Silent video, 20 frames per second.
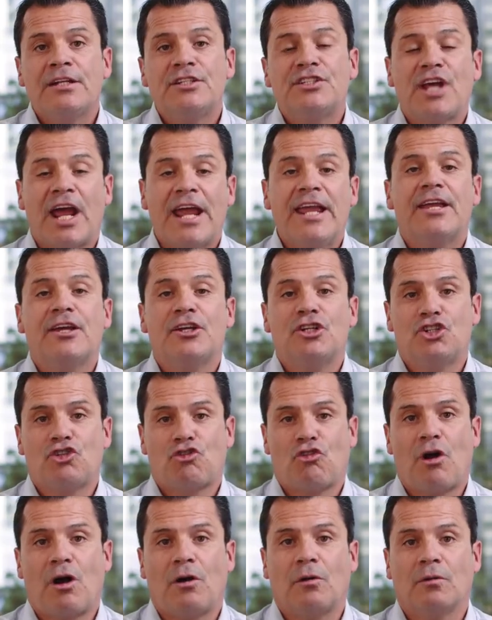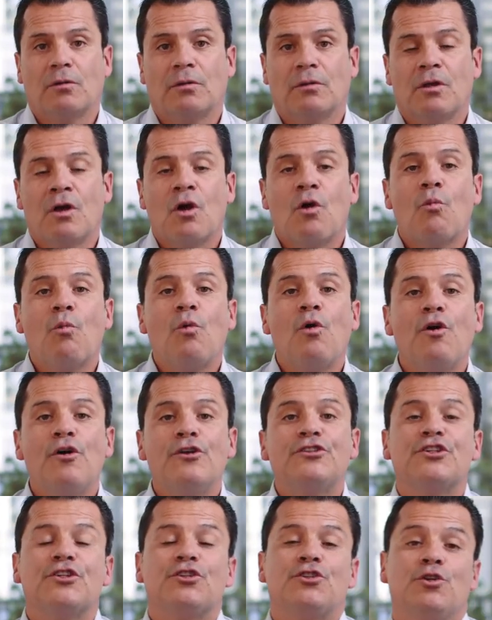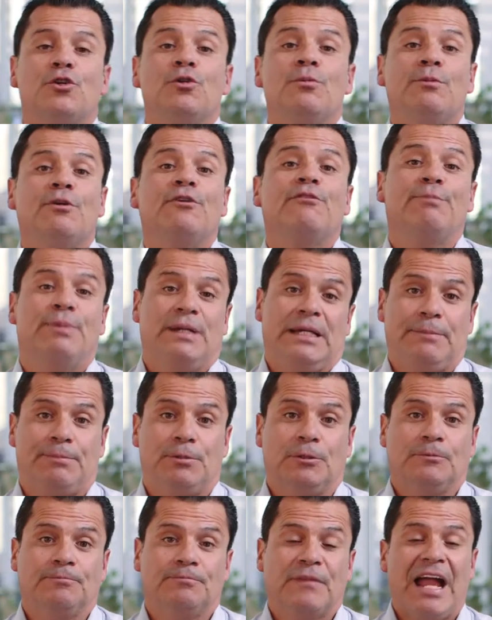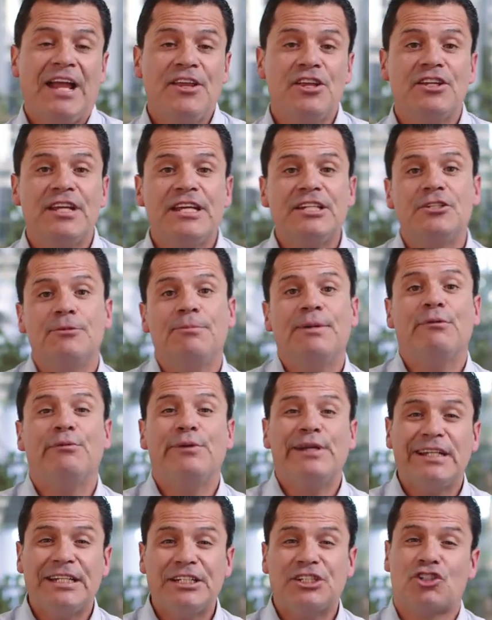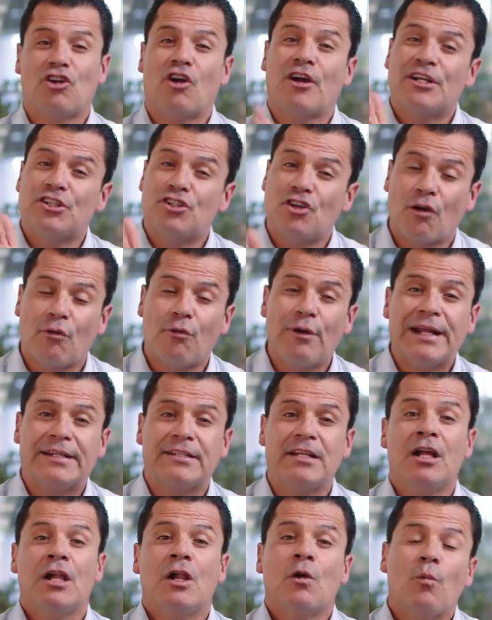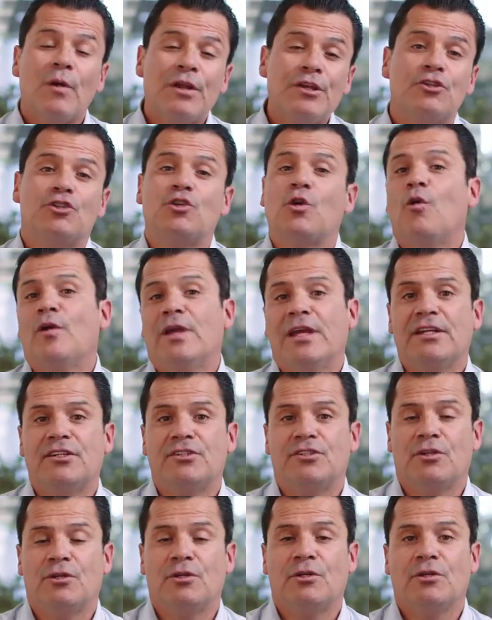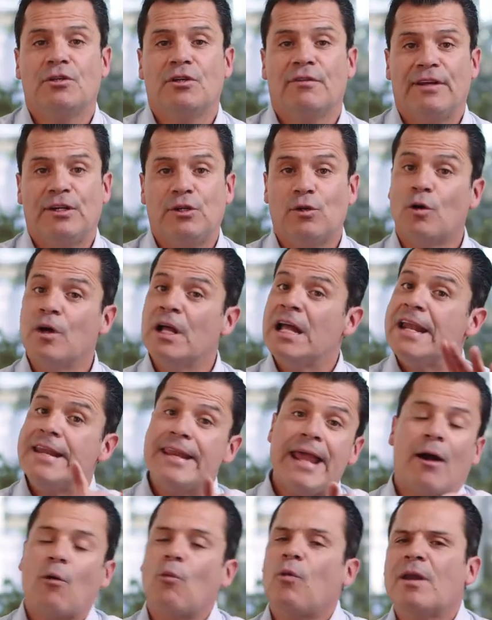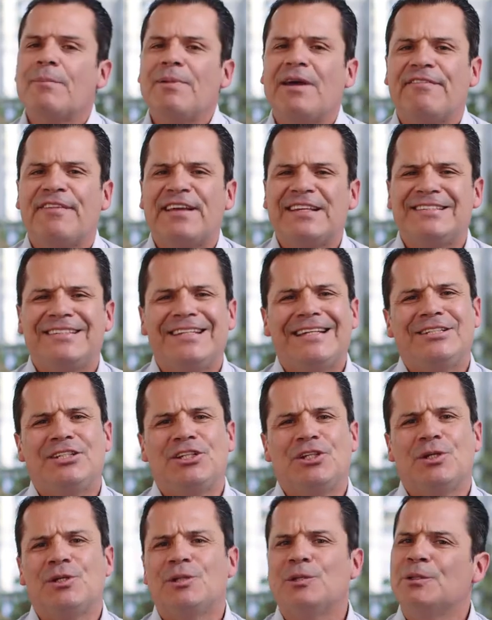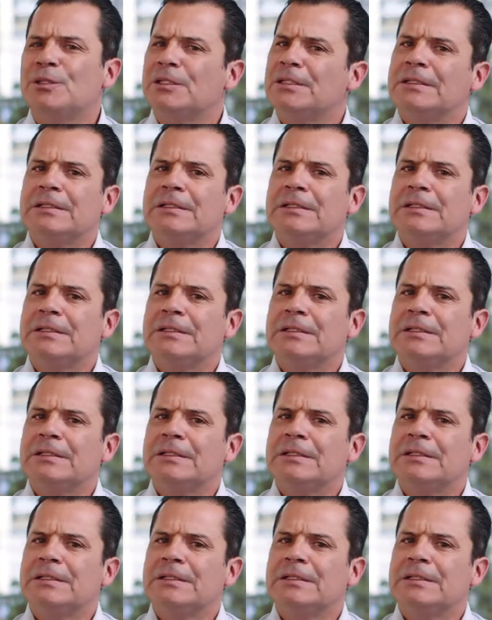Take control. Words do move people. And you need to be really strong and direct when you're talking to your vendor. Now, what about if they said to you,